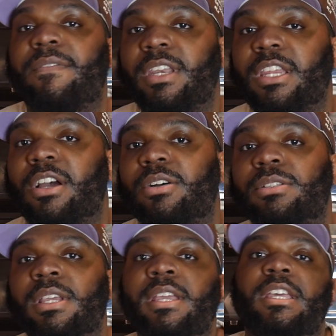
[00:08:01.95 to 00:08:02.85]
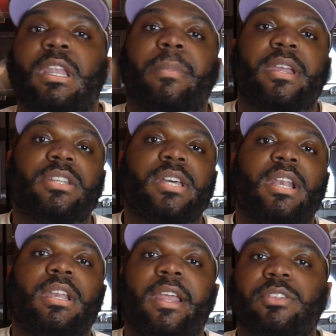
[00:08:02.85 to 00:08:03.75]
videos. And I'm gonna catch y'all
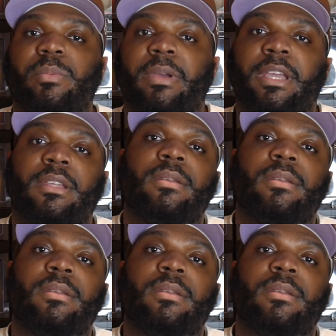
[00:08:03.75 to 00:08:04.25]
in the next one, man.